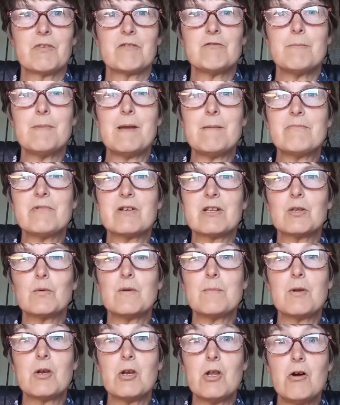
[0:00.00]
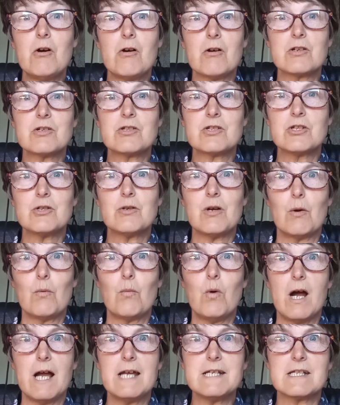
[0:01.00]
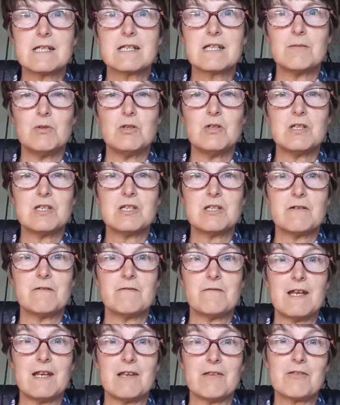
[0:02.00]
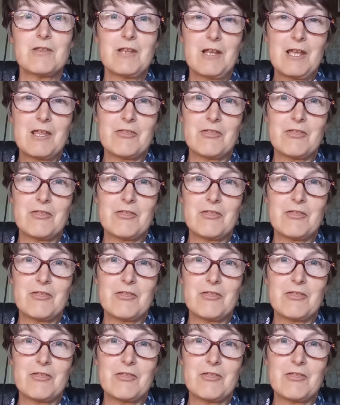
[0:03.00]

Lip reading: remembering that we belong to a wider community of faith